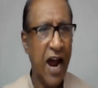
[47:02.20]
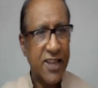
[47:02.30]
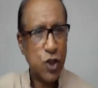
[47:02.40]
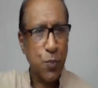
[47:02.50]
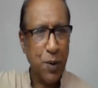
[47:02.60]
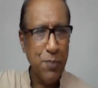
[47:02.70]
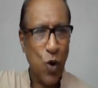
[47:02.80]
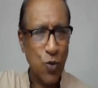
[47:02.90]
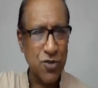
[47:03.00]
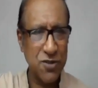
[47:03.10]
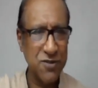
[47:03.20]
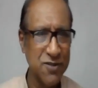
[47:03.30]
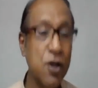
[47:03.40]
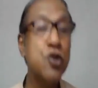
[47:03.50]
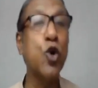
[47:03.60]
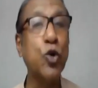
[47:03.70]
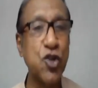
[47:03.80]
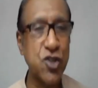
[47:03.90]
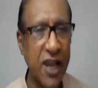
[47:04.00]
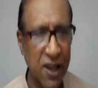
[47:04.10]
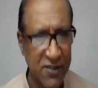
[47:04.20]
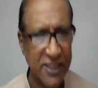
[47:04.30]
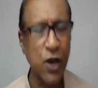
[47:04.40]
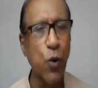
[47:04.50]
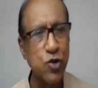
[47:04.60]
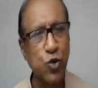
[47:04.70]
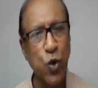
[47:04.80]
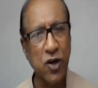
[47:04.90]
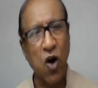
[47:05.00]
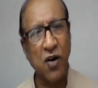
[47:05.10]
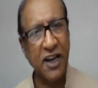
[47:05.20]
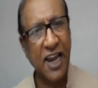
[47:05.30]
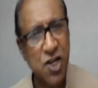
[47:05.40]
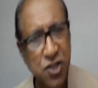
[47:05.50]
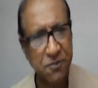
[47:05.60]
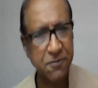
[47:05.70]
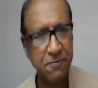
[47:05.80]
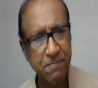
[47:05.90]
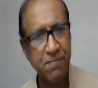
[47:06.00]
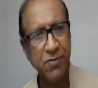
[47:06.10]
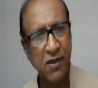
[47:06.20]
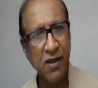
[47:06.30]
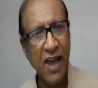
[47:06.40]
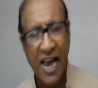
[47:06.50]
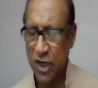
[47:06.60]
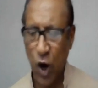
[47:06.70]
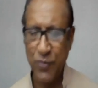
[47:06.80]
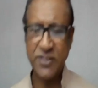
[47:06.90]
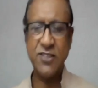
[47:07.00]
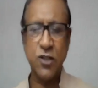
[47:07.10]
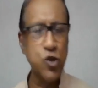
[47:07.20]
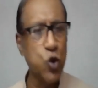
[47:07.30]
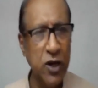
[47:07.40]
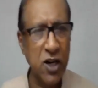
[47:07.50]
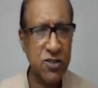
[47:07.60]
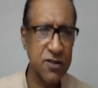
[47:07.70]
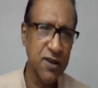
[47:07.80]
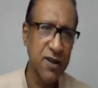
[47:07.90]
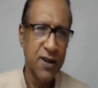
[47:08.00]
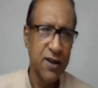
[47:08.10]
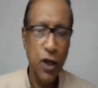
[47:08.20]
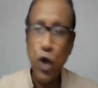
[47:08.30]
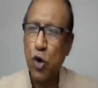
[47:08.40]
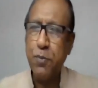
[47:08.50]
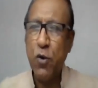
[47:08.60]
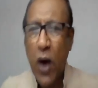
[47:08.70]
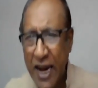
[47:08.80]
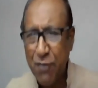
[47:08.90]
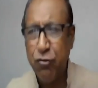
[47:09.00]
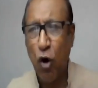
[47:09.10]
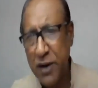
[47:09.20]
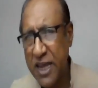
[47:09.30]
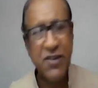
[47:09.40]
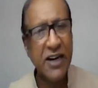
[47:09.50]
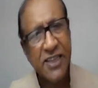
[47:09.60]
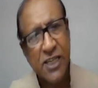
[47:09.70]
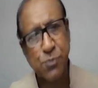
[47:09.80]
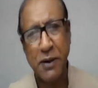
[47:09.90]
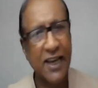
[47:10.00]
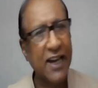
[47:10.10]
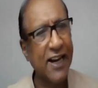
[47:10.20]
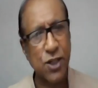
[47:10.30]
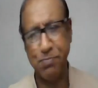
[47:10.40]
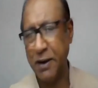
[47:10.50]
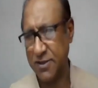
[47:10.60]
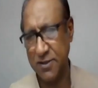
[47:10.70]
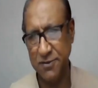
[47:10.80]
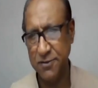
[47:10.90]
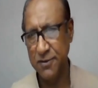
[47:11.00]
and the Supreme Court, so to say, within one's own congregation. As novices and juniors, you should be well informed even in this particular respect.